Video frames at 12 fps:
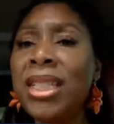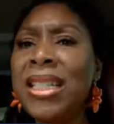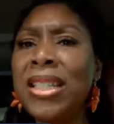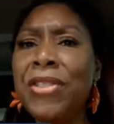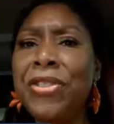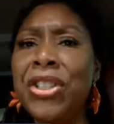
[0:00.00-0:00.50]

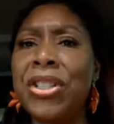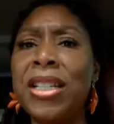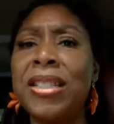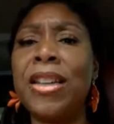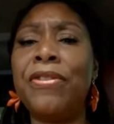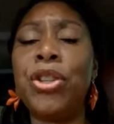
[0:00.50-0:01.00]
Selfishness.
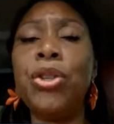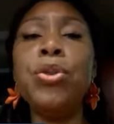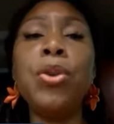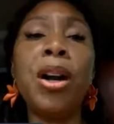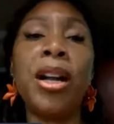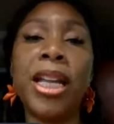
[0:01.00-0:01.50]
If
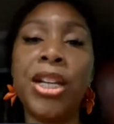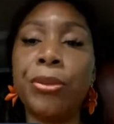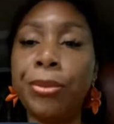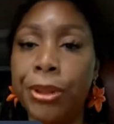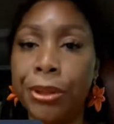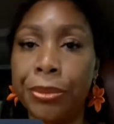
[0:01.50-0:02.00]
you are in a
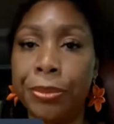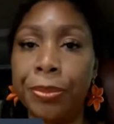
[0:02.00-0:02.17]
room